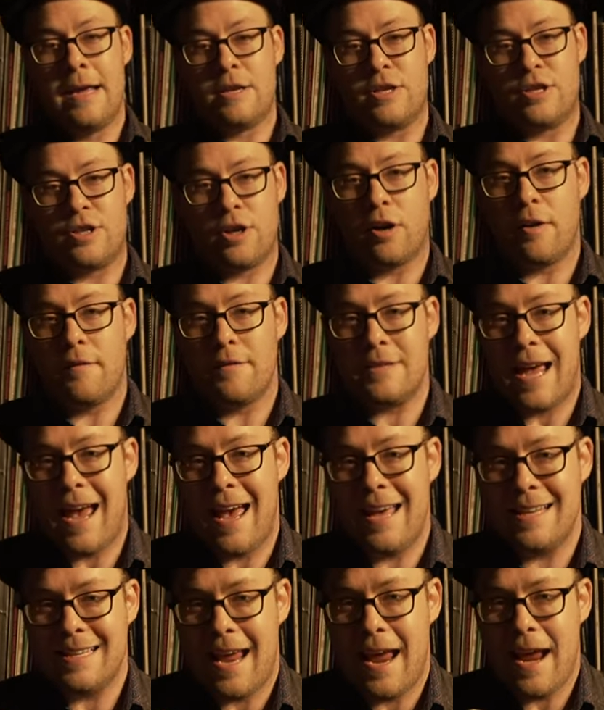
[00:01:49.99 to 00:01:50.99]
serves
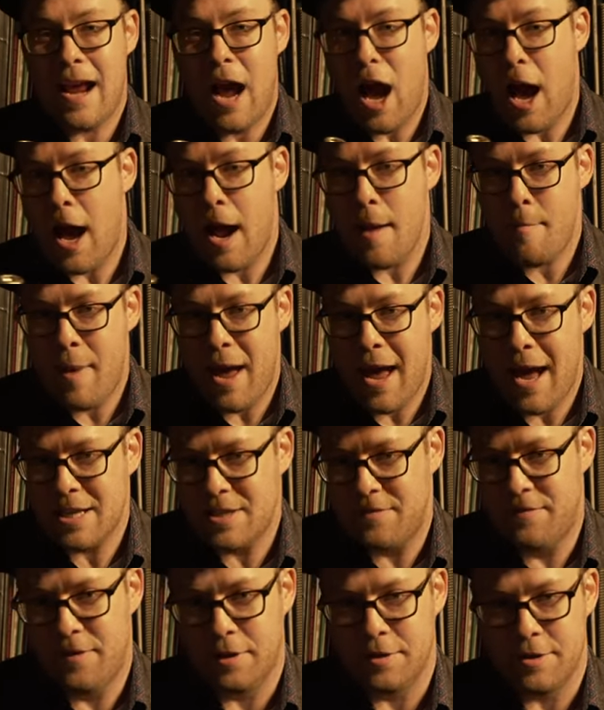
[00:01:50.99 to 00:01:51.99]
as a high
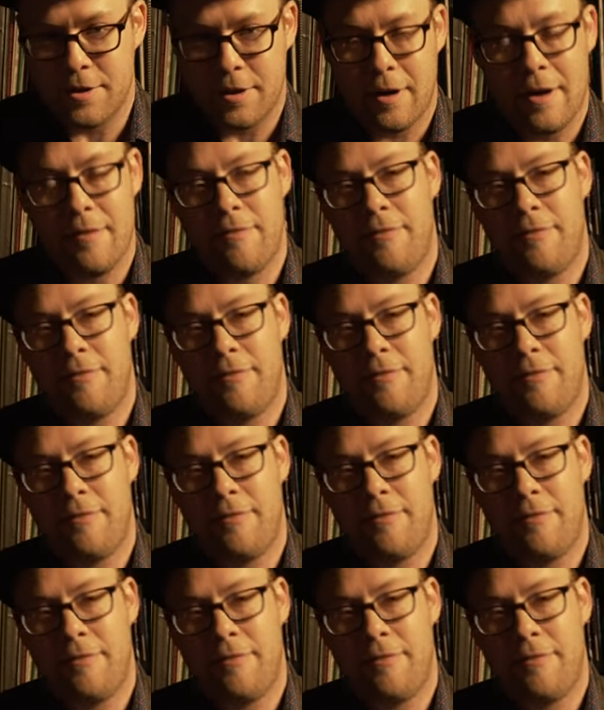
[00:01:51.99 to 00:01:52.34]
pass filter.